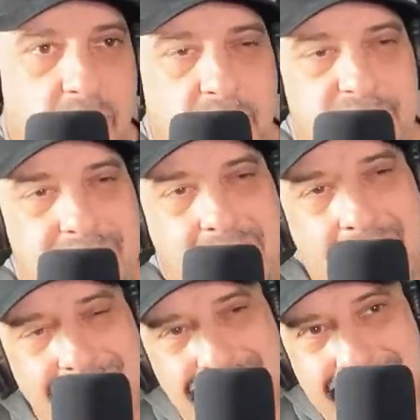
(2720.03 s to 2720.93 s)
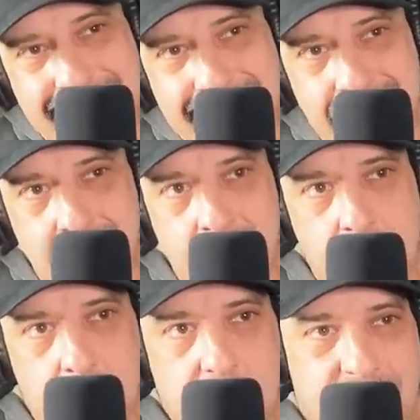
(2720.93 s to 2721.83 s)
Ralph Natale is
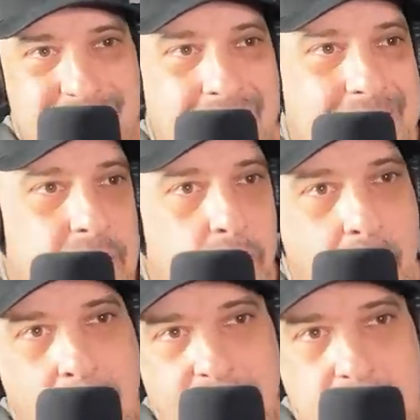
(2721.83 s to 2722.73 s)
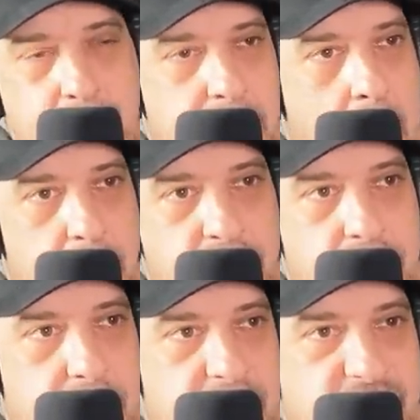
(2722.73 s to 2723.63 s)
a lightning rod that's put out
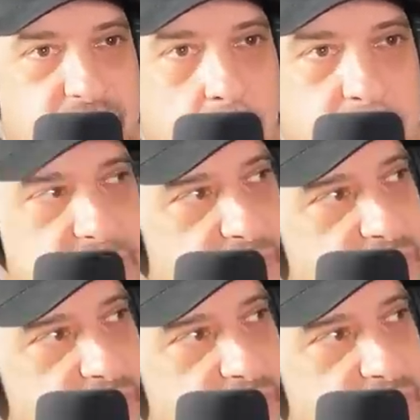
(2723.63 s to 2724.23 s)
in front as a